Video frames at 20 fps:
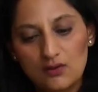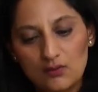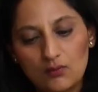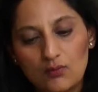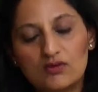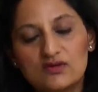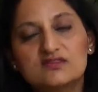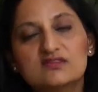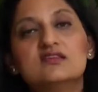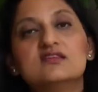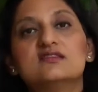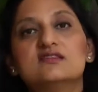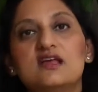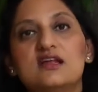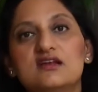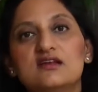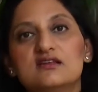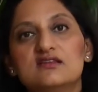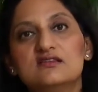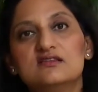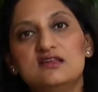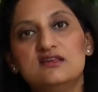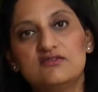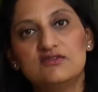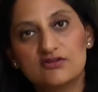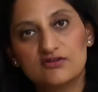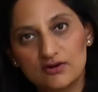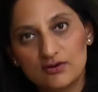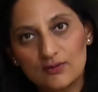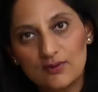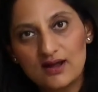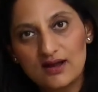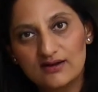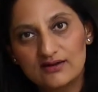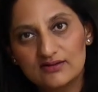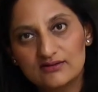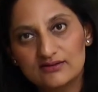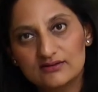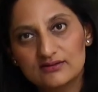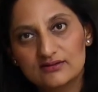was this sentence even
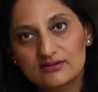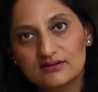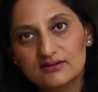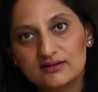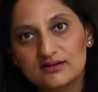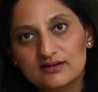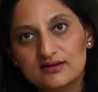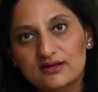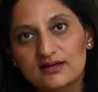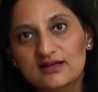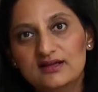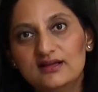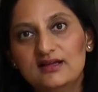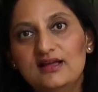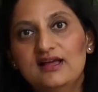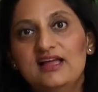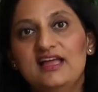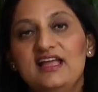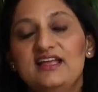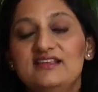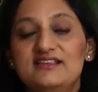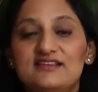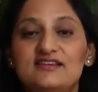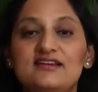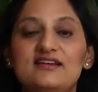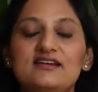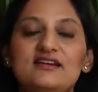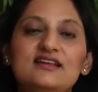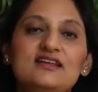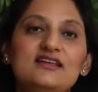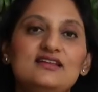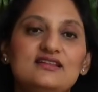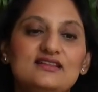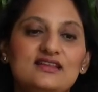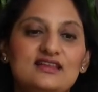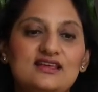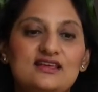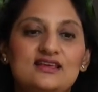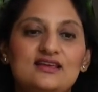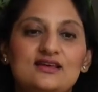required? Incidentally,
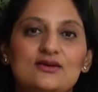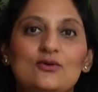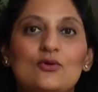the